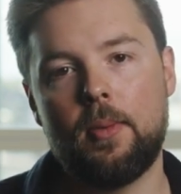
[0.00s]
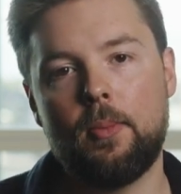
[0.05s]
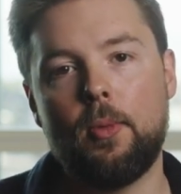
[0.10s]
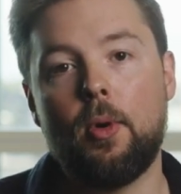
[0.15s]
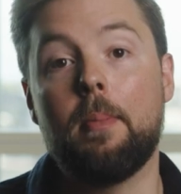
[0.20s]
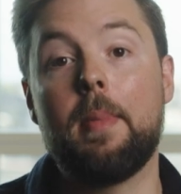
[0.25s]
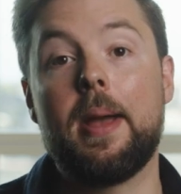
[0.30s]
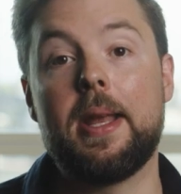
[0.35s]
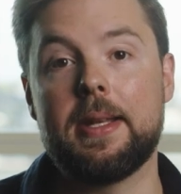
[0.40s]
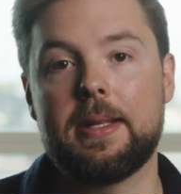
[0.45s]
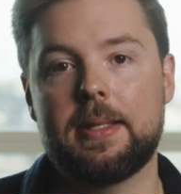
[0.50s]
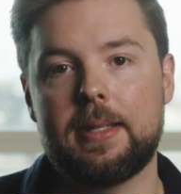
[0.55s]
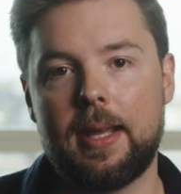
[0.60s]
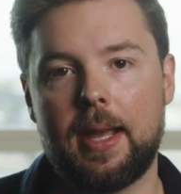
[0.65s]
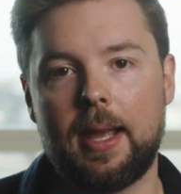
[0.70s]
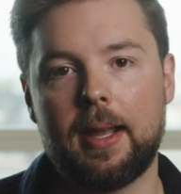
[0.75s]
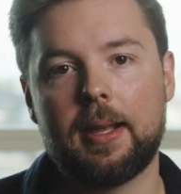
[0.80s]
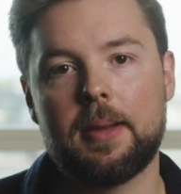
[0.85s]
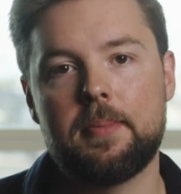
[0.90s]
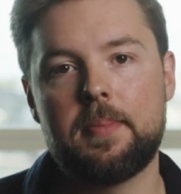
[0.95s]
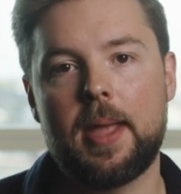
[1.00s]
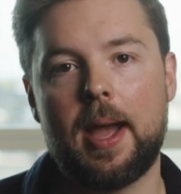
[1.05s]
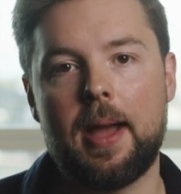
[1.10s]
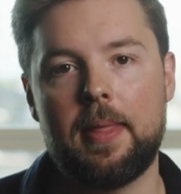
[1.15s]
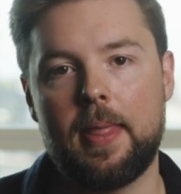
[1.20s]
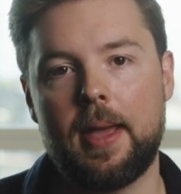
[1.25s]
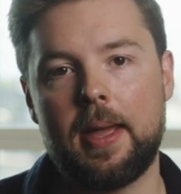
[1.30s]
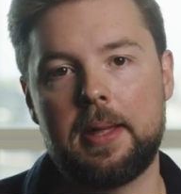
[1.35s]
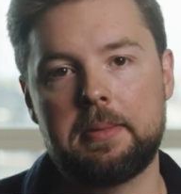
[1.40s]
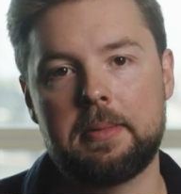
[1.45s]
what made it tick.
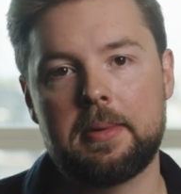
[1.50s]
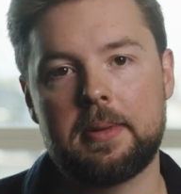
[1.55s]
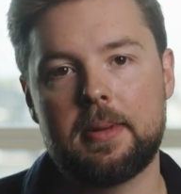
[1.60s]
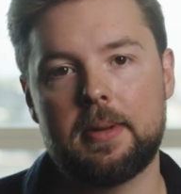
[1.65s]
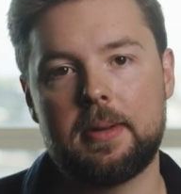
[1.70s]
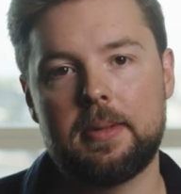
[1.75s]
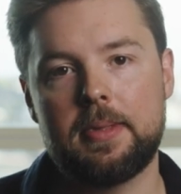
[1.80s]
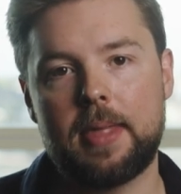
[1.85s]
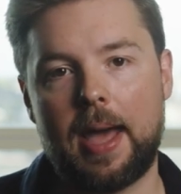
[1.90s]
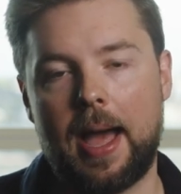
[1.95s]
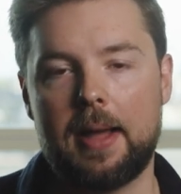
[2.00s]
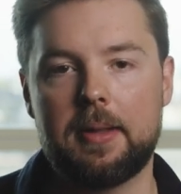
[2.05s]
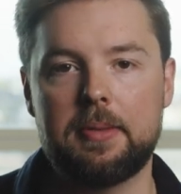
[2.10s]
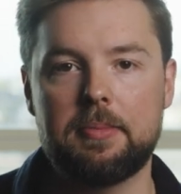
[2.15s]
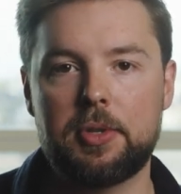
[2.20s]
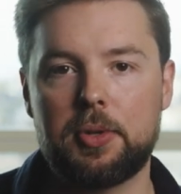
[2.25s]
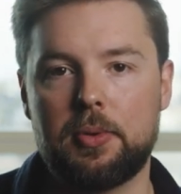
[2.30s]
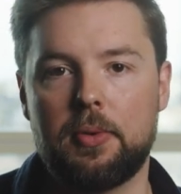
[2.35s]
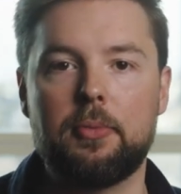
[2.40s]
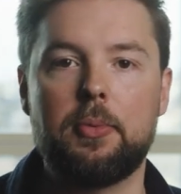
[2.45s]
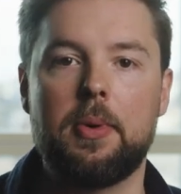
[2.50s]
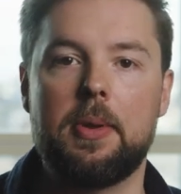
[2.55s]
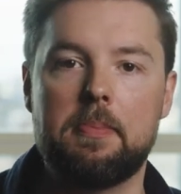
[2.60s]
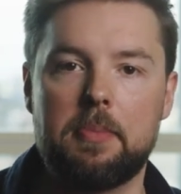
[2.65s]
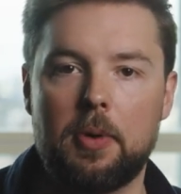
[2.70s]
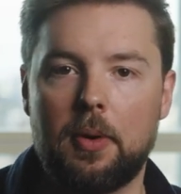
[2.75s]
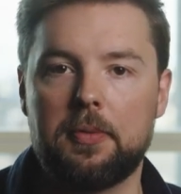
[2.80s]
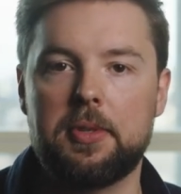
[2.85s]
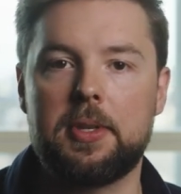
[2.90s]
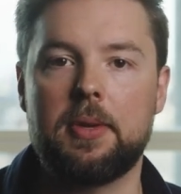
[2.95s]
And then that sort of we
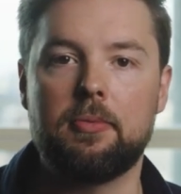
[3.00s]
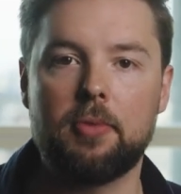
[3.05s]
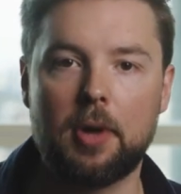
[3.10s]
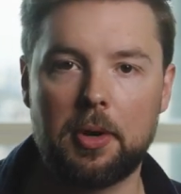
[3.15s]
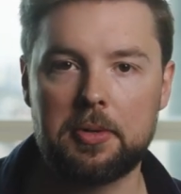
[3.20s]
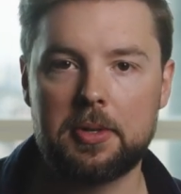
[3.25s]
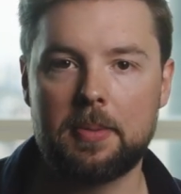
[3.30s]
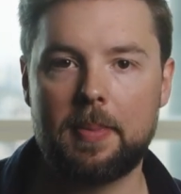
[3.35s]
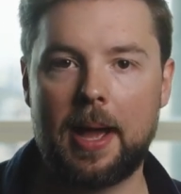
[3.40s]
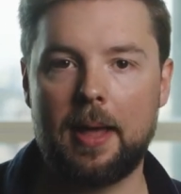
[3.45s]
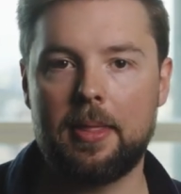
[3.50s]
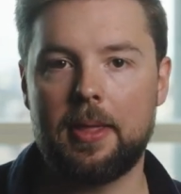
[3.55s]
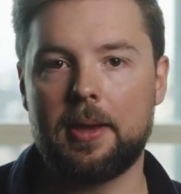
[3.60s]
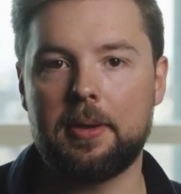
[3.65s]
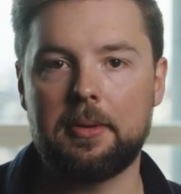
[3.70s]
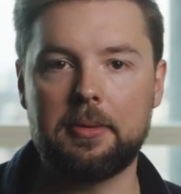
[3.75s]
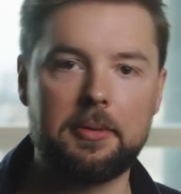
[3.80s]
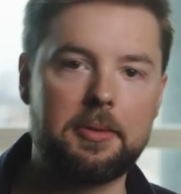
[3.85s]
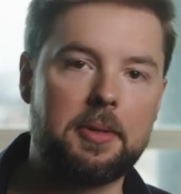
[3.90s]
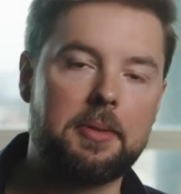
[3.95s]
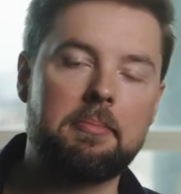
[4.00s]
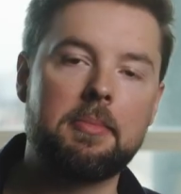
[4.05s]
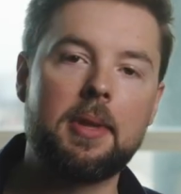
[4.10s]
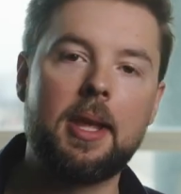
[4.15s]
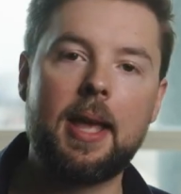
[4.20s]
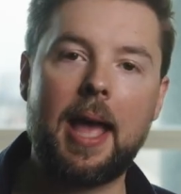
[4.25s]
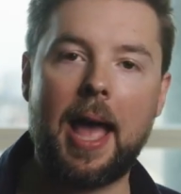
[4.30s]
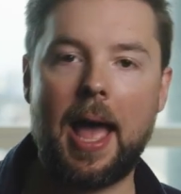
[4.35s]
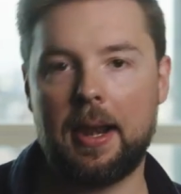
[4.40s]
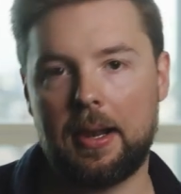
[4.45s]
obviously wrote about those and
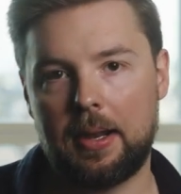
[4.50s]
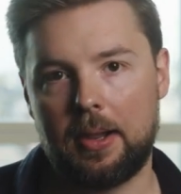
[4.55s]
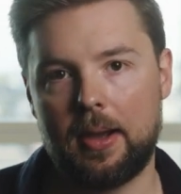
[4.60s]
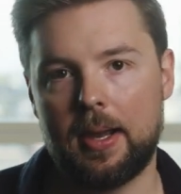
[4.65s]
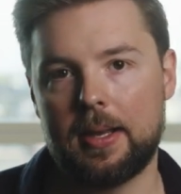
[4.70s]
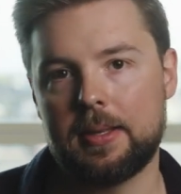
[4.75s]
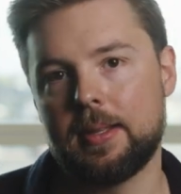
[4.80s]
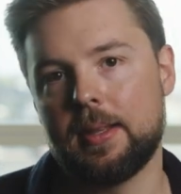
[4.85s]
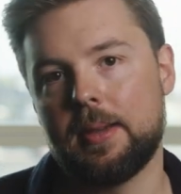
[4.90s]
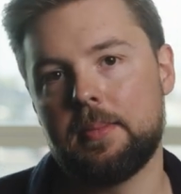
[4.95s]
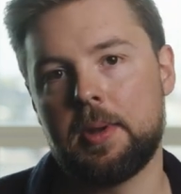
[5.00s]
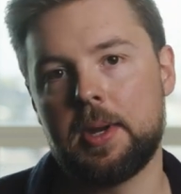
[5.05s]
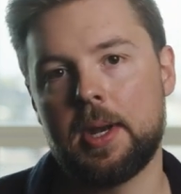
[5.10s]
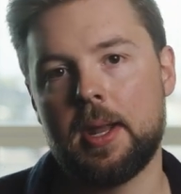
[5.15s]
analysed them.